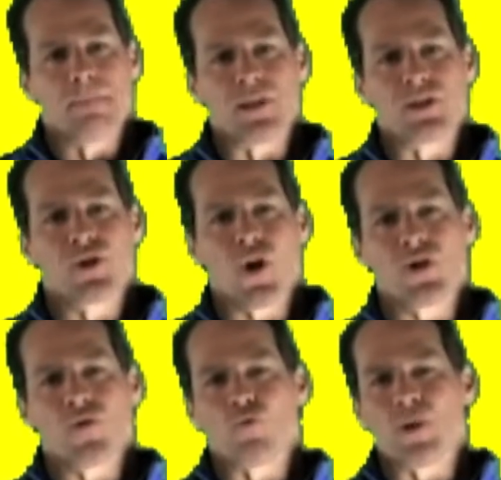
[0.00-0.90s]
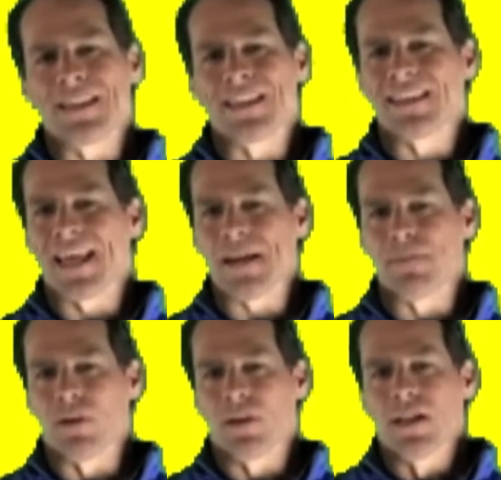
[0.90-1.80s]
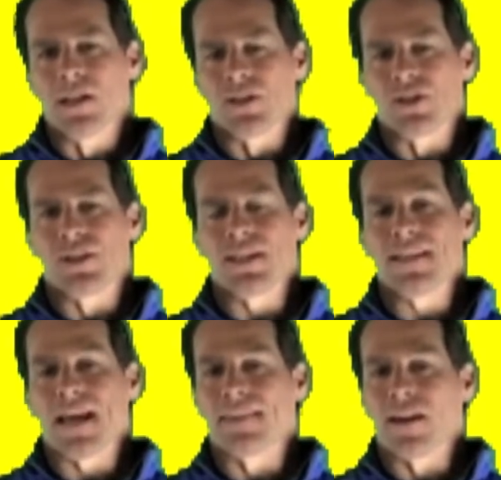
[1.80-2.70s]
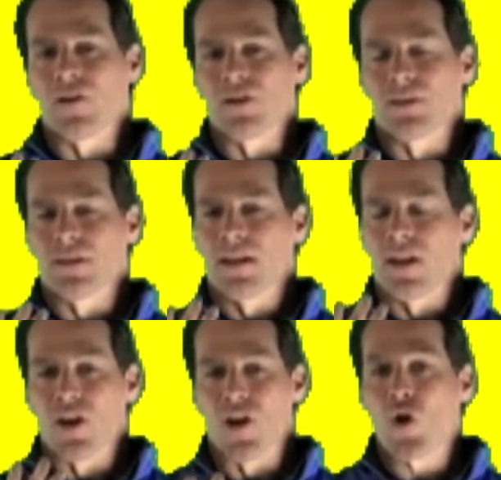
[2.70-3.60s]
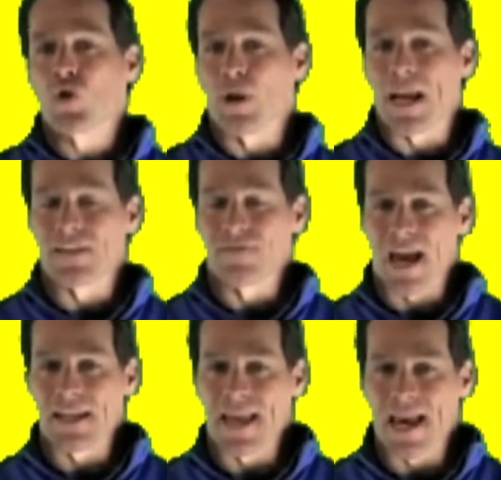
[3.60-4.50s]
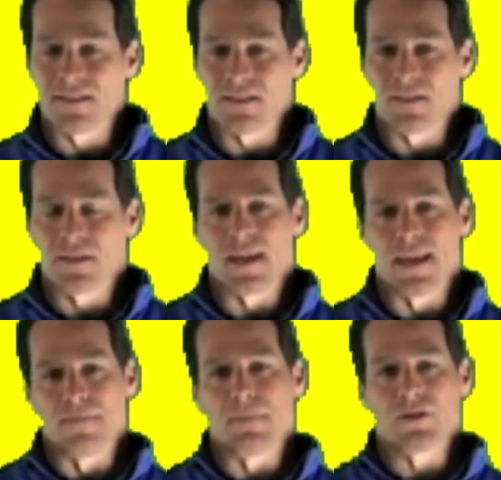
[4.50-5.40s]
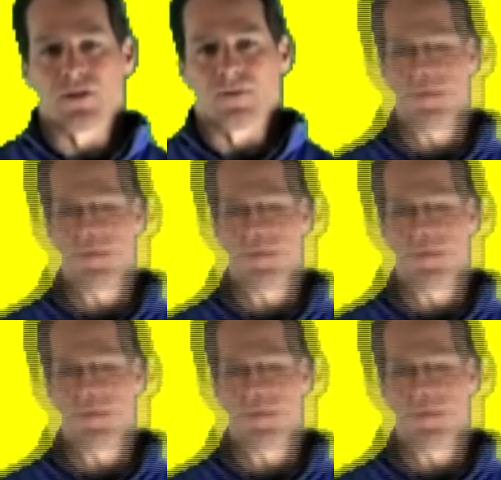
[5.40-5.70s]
Be sure to read the label to see that there is no trans fatty acids in the mixture.